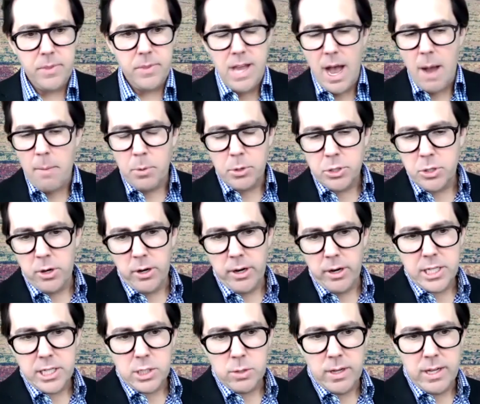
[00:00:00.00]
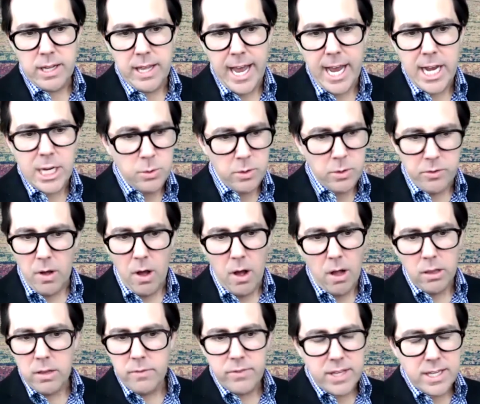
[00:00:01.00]
opportunity to engage with
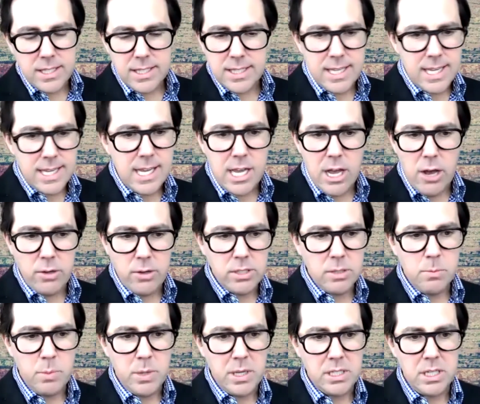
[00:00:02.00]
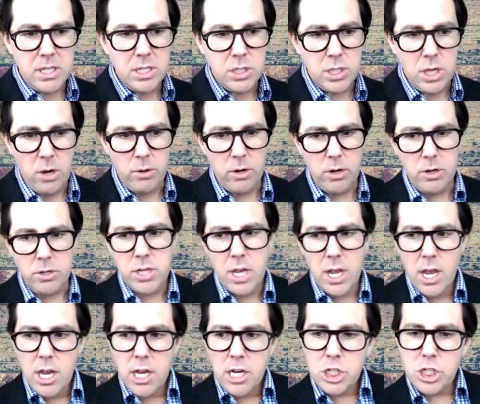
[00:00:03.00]
all of these CEOs and business owners.
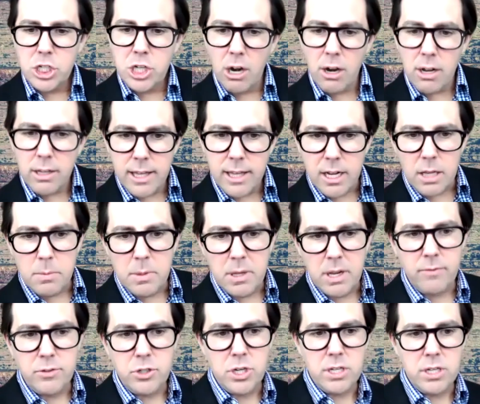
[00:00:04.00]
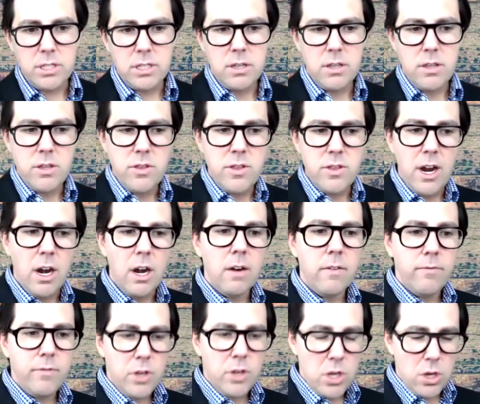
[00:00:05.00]
Share a little bit of just their
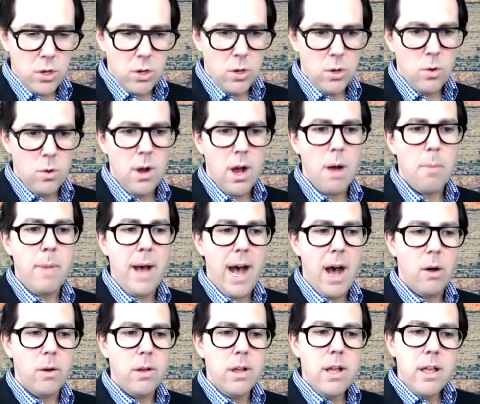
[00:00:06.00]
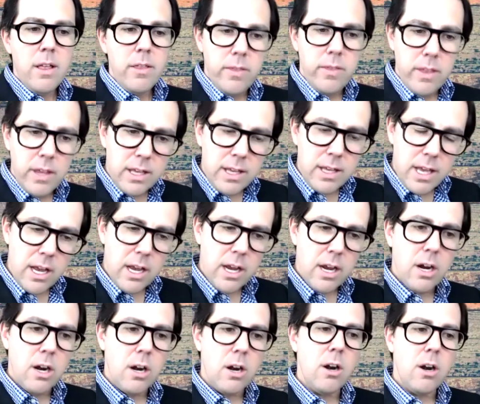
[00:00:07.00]
view about the
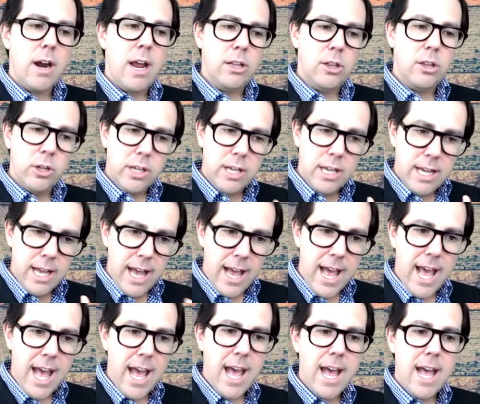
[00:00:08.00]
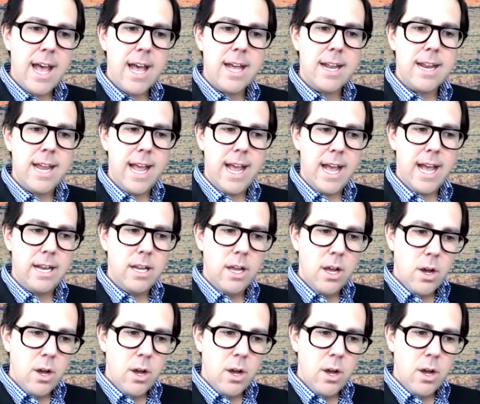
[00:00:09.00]
year and looking ahead, and